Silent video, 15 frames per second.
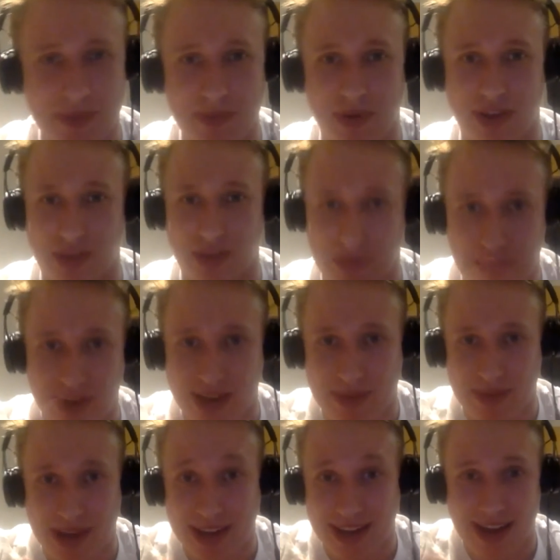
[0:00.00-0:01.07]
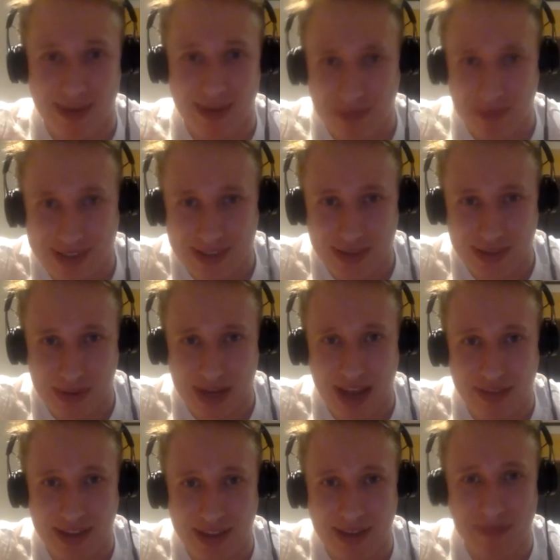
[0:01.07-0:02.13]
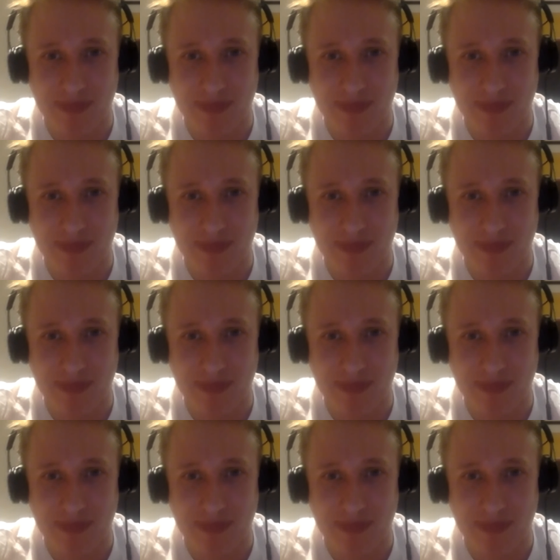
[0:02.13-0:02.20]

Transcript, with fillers: putting the Bardi Bank out of business or whatever.